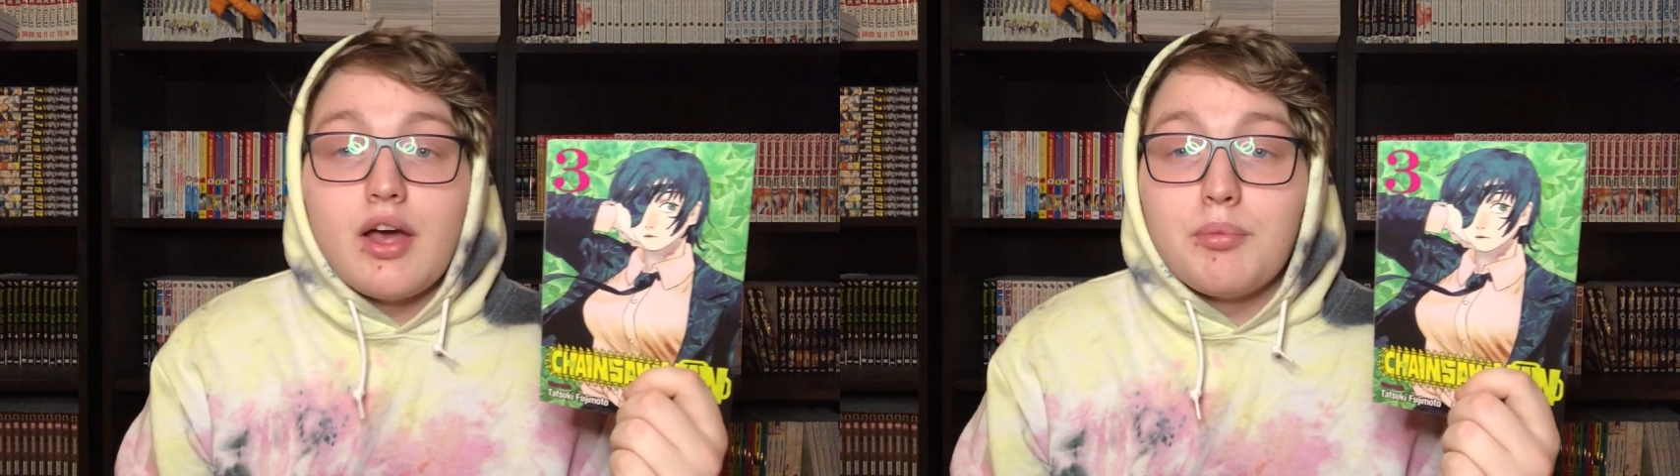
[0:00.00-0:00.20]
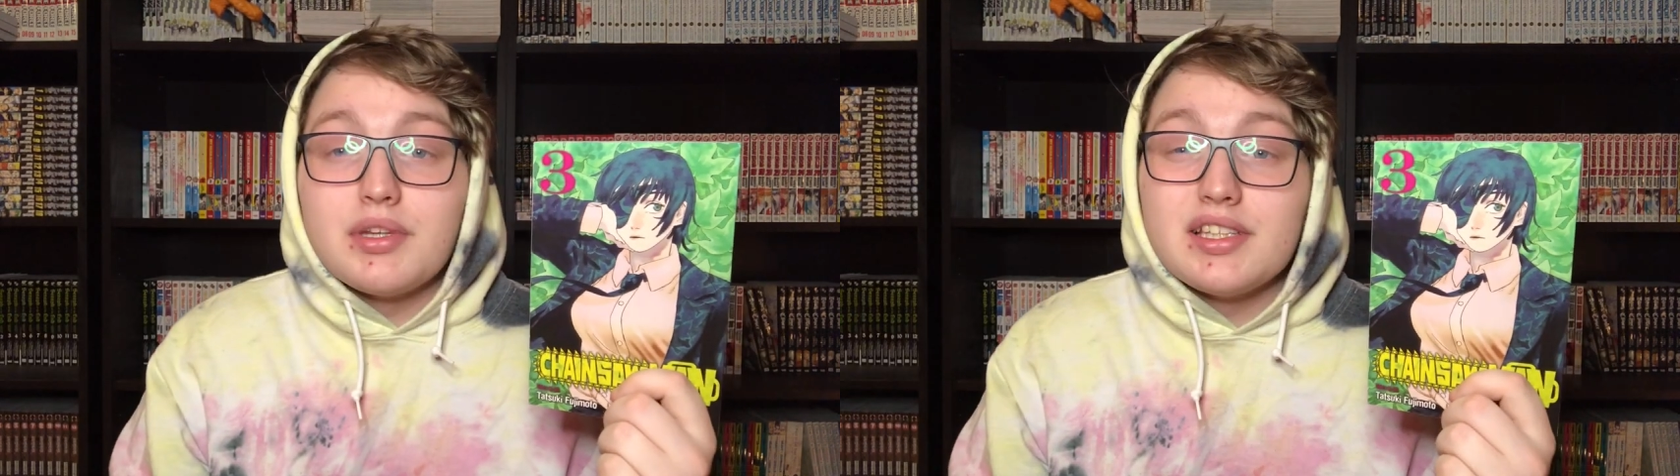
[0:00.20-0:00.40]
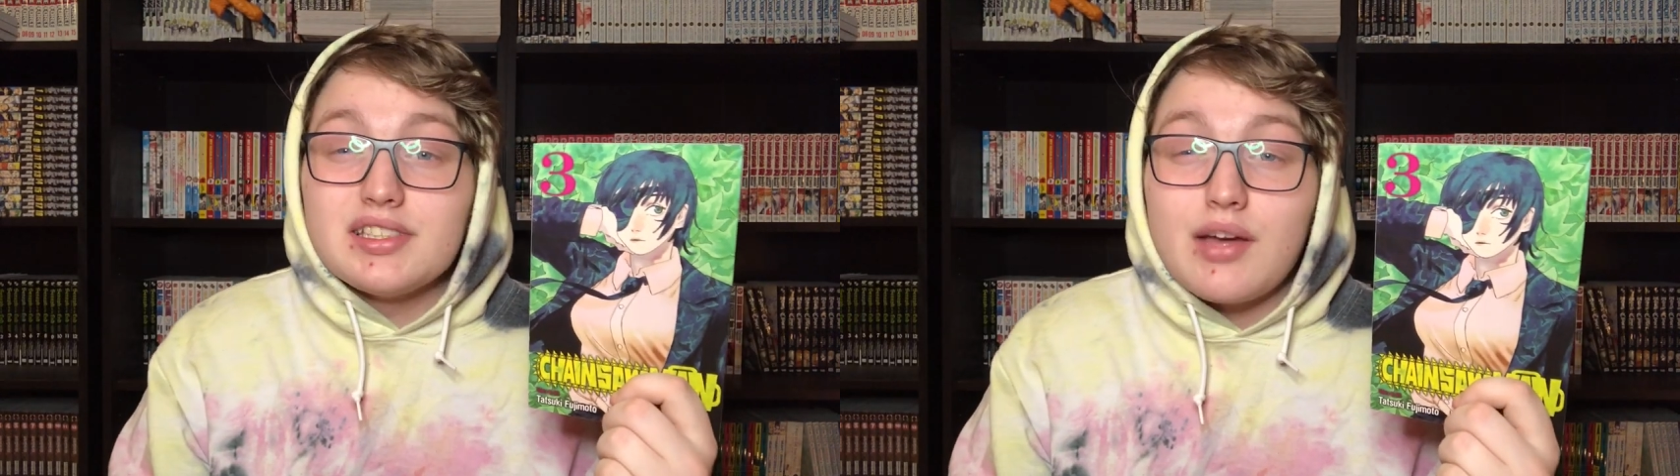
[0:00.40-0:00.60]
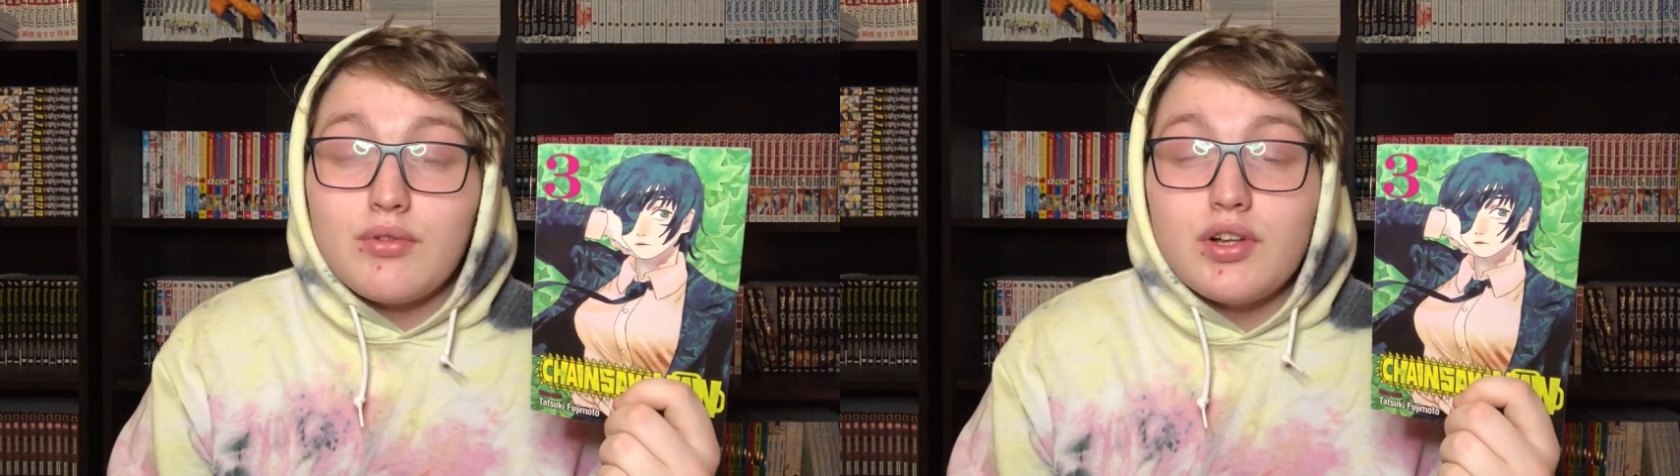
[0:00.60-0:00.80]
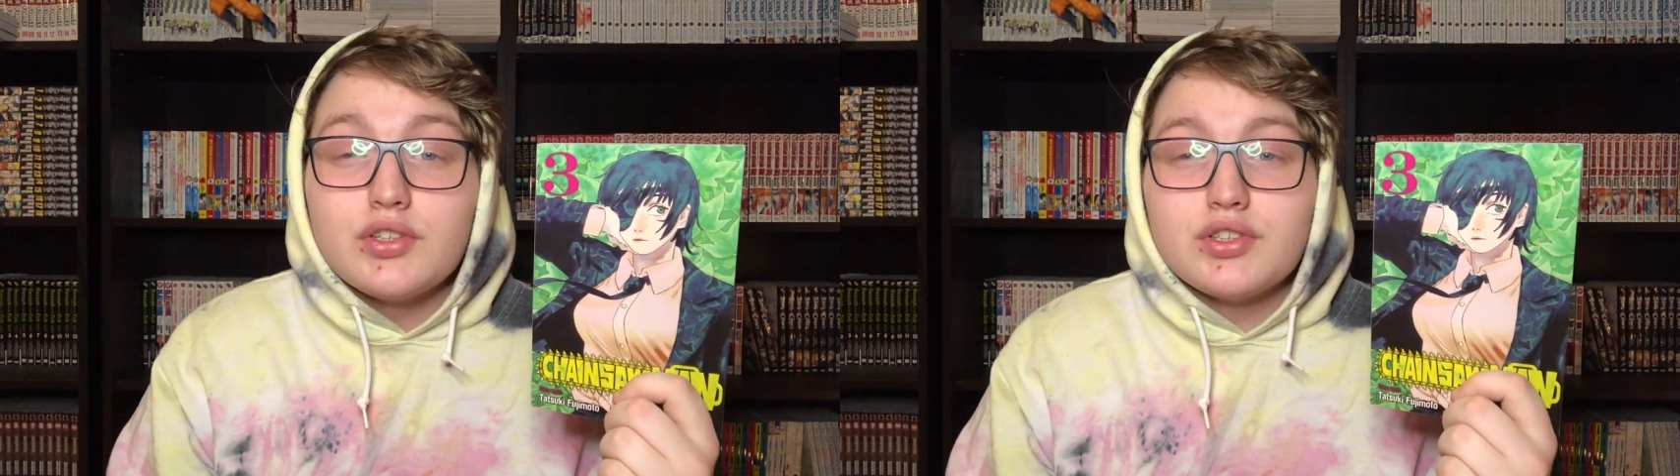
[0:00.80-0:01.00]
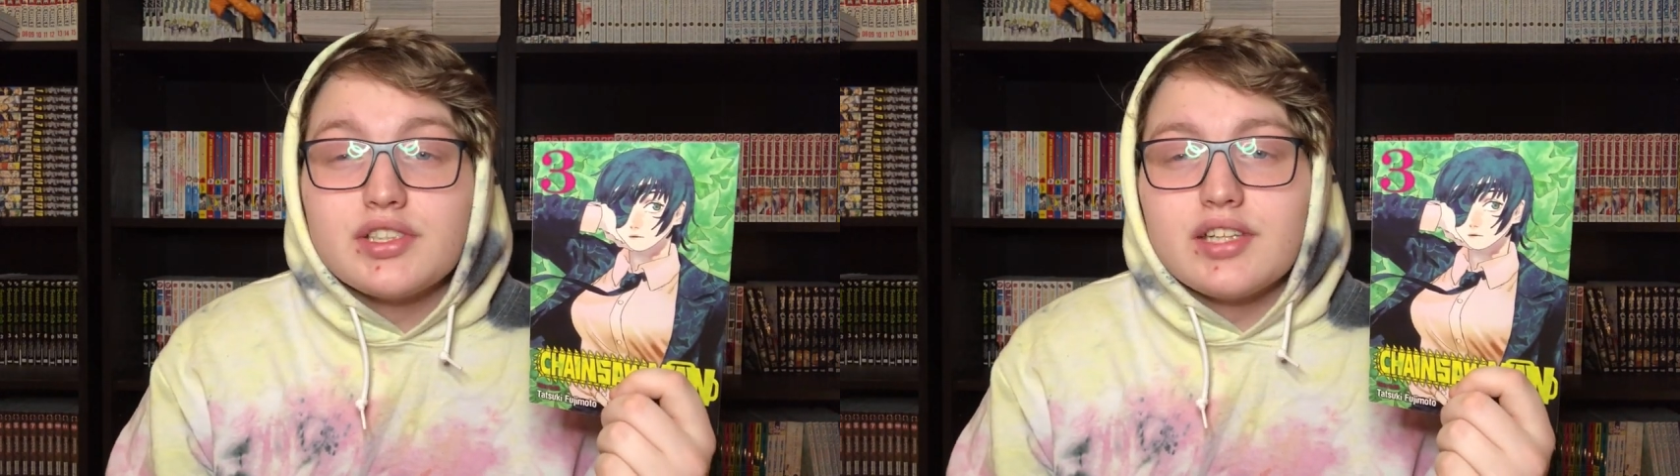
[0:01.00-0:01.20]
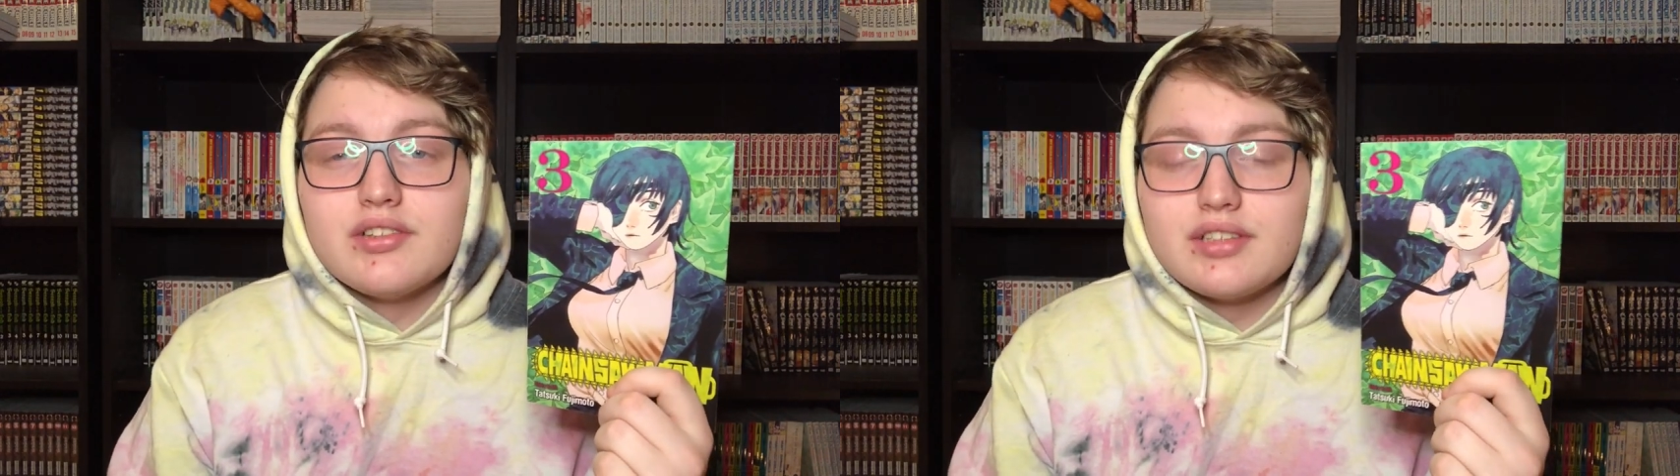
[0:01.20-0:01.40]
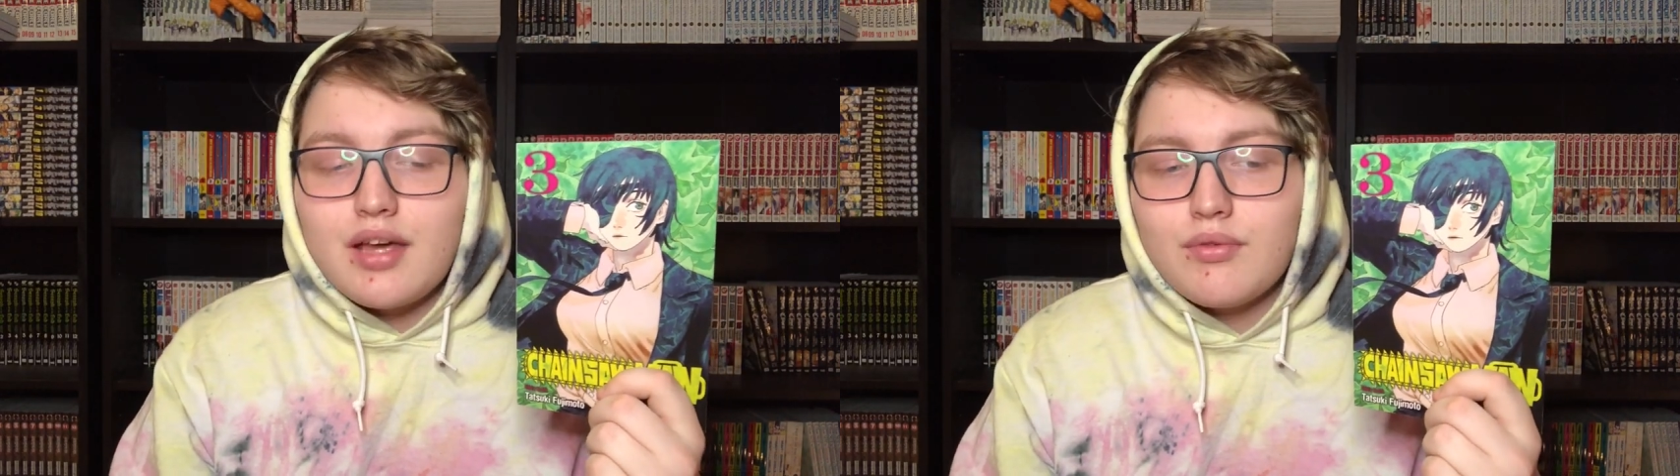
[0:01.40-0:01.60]
helping these devil hunters
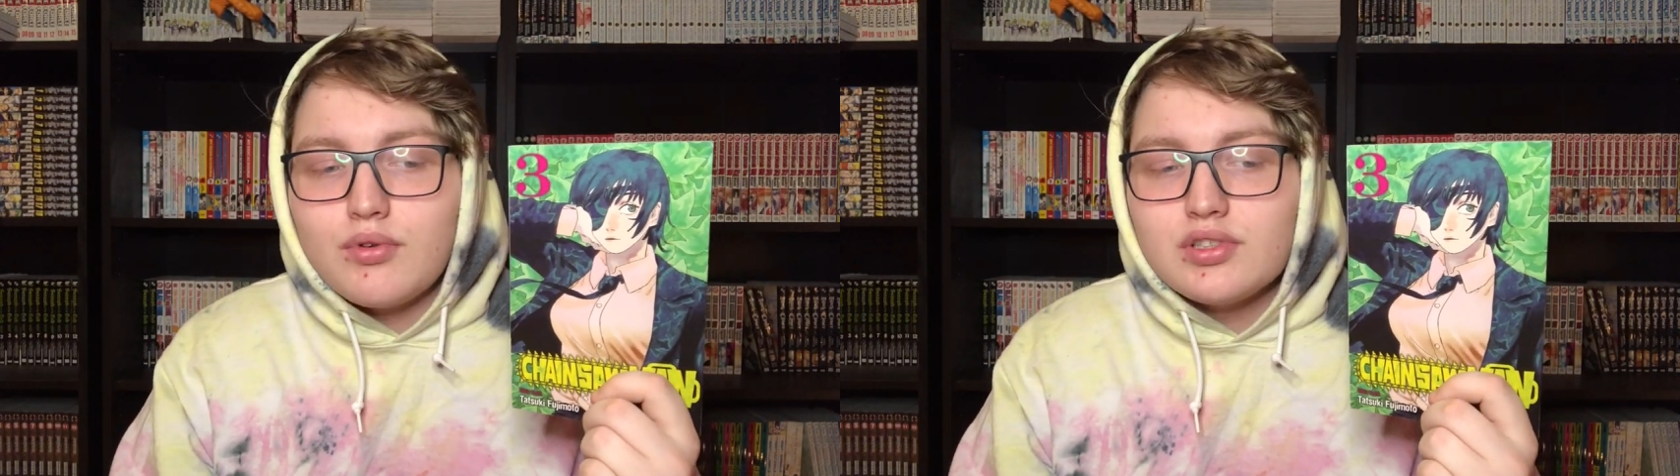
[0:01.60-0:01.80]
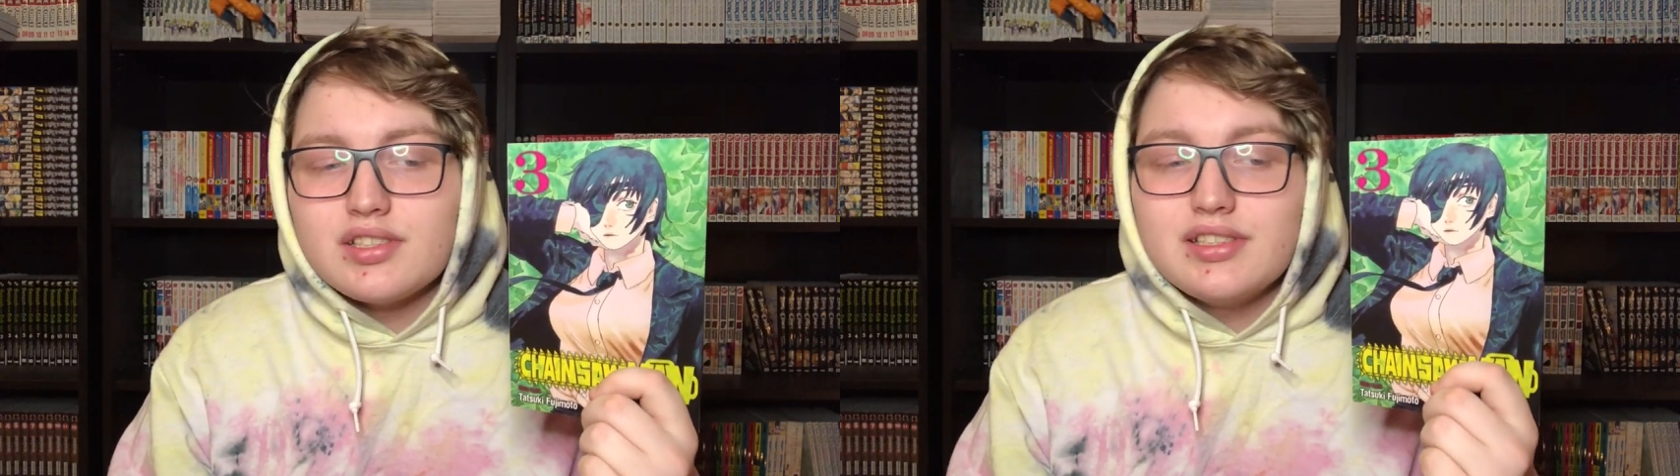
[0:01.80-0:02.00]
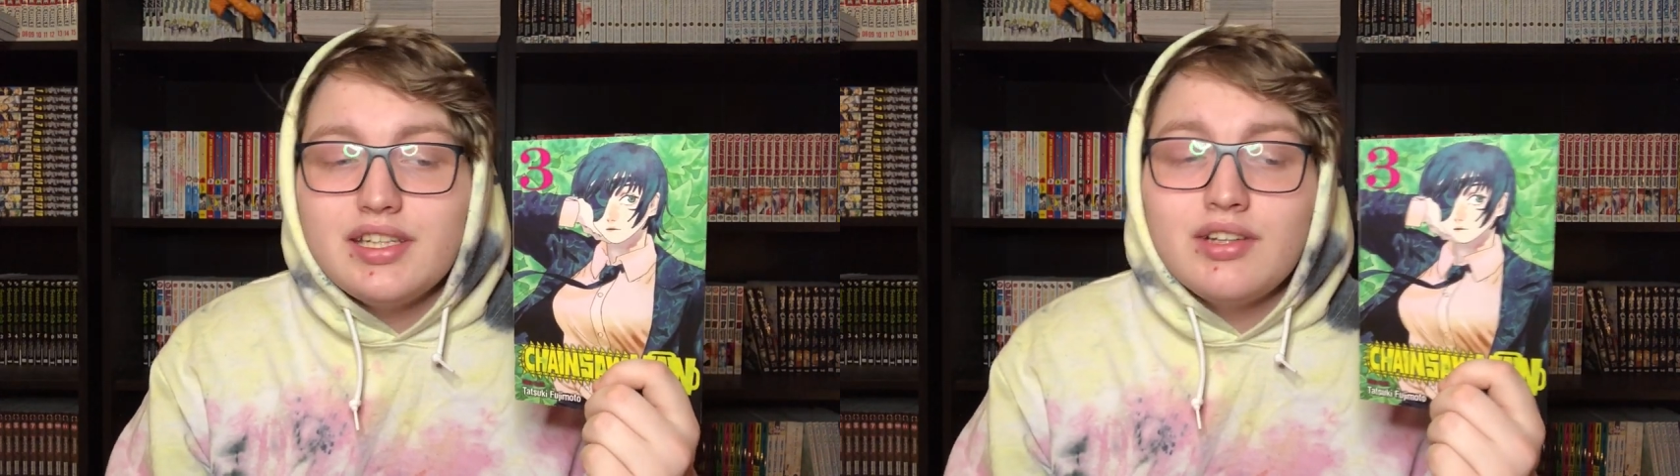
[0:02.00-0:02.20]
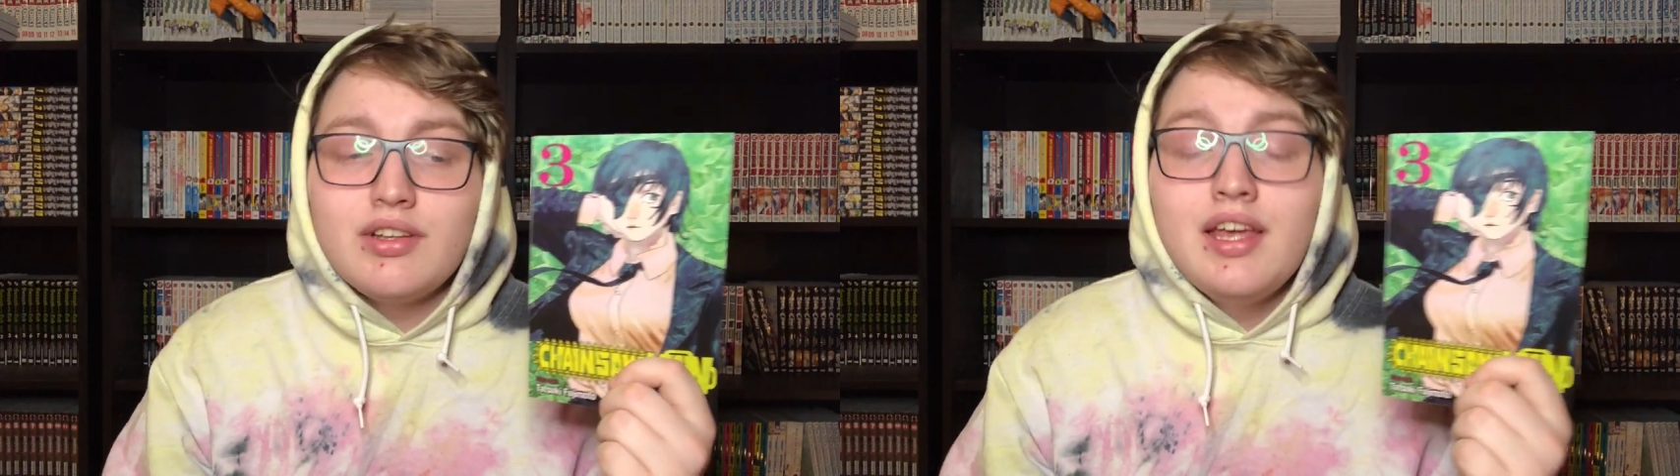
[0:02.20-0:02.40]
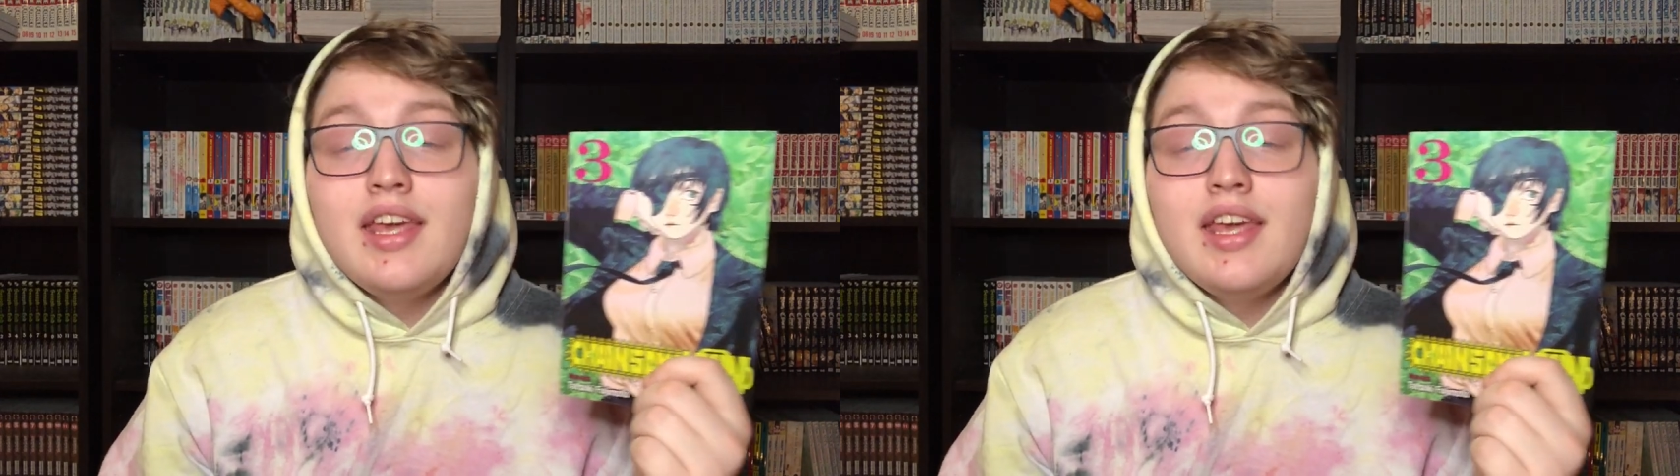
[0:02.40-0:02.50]
kill devils until